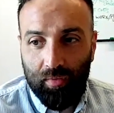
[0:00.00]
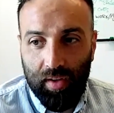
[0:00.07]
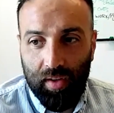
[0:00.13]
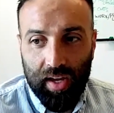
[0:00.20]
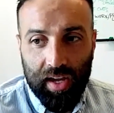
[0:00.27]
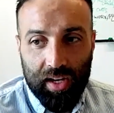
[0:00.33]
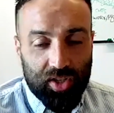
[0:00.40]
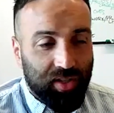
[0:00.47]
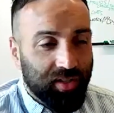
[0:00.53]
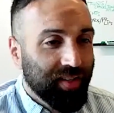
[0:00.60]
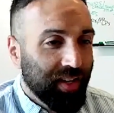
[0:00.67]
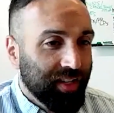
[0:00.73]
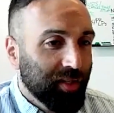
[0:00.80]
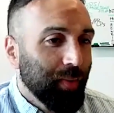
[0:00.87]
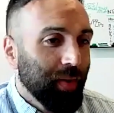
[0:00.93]
It's
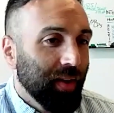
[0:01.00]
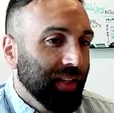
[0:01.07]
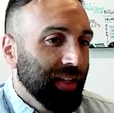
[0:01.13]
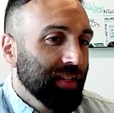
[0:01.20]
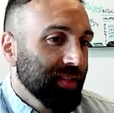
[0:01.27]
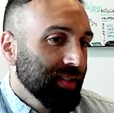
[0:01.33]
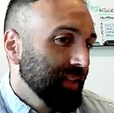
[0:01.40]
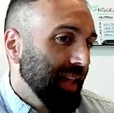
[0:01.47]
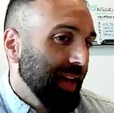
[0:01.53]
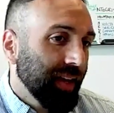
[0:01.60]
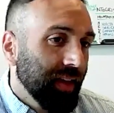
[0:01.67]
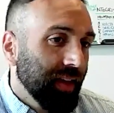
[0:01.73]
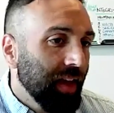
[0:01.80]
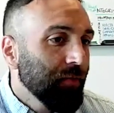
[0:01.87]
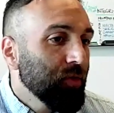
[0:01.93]
at least
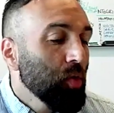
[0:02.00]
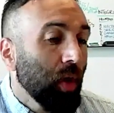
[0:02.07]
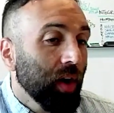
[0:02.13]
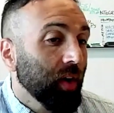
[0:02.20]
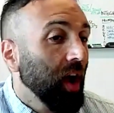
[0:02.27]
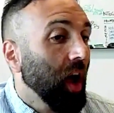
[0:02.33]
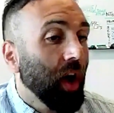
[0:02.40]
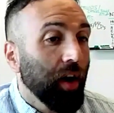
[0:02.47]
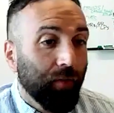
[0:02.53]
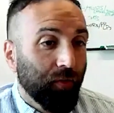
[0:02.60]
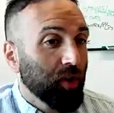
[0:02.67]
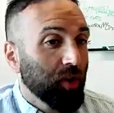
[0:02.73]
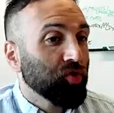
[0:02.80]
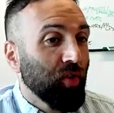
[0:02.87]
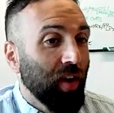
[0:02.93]
like if you want to cut a
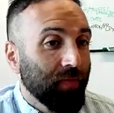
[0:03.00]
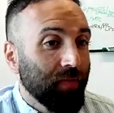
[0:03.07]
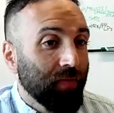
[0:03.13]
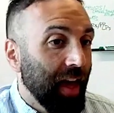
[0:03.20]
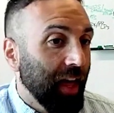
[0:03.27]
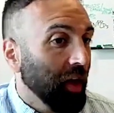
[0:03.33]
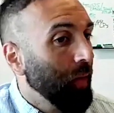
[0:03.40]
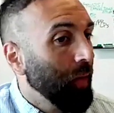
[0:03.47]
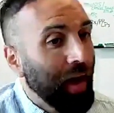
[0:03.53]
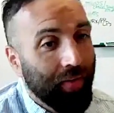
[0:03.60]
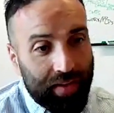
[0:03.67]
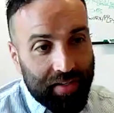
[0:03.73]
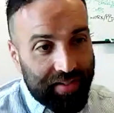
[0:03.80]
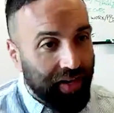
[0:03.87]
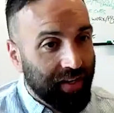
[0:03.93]
first draft of the LOI,
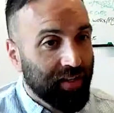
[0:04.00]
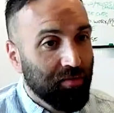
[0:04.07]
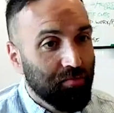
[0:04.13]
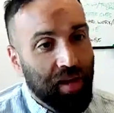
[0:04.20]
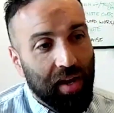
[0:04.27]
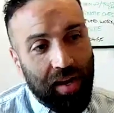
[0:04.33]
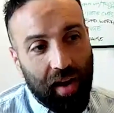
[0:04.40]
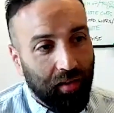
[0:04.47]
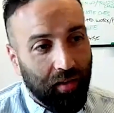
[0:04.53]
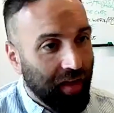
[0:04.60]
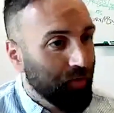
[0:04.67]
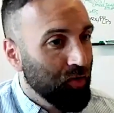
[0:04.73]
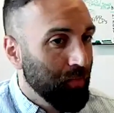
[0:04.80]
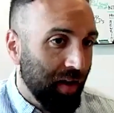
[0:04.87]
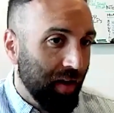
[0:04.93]
then send it to me and I'll
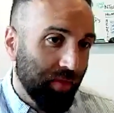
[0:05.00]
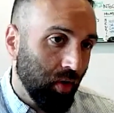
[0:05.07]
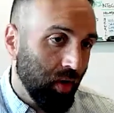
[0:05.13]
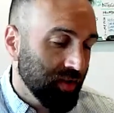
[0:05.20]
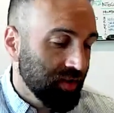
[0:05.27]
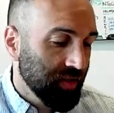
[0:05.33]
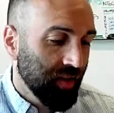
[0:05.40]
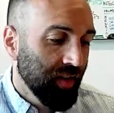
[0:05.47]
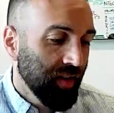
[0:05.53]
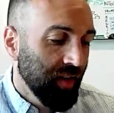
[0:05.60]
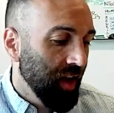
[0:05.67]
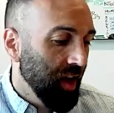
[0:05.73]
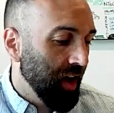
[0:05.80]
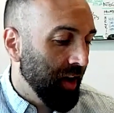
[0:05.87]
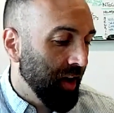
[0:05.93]
give you my thoughts.
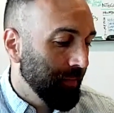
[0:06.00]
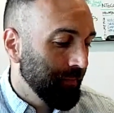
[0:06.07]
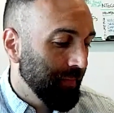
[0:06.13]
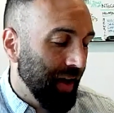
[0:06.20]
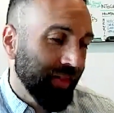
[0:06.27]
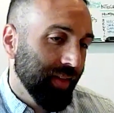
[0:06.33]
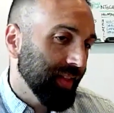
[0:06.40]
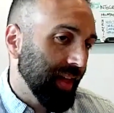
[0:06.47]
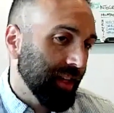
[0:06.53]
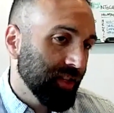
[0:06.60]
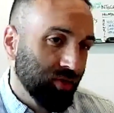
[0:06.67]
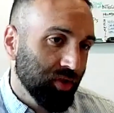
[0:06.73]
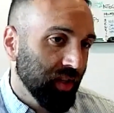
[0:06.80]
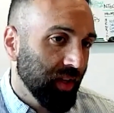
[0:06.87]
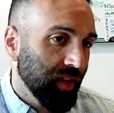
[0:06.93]
I think that's
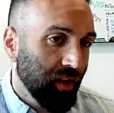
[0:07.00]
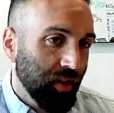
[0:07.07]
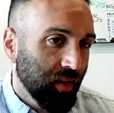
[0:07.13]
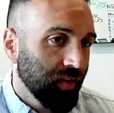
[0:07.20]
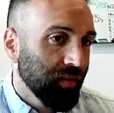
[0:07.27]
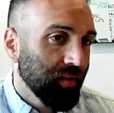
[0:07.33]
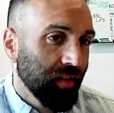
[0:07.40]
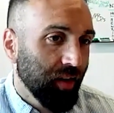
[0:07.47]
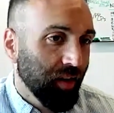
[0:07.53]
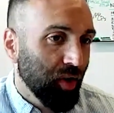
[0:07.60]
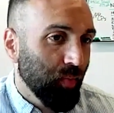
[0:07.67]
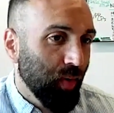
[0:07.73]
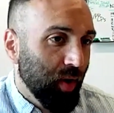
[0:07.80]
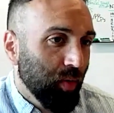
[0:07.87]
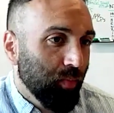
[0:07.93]
usually like a good
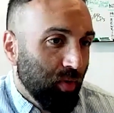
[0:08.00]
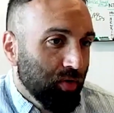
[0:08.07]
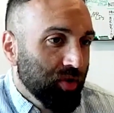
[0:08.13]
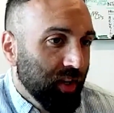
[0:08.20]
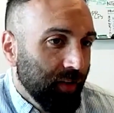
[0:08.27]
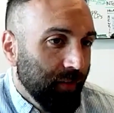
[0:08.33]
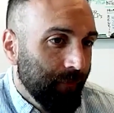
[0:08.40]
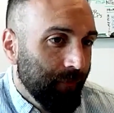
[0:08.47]
way to approach it.